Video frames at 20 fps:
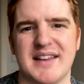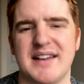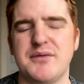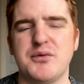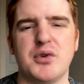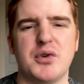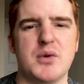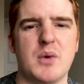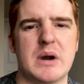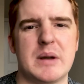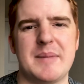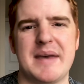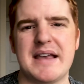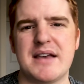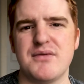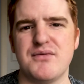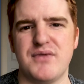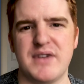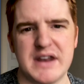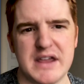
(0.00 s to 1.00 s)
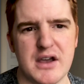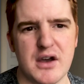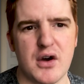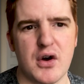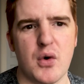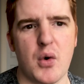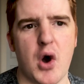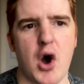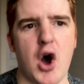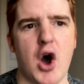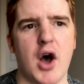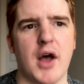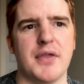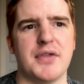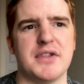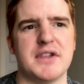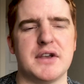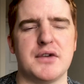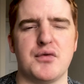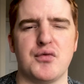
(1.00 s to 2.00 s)
I didn't really want to make a video
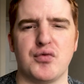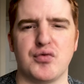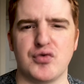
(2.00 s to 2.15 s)
on the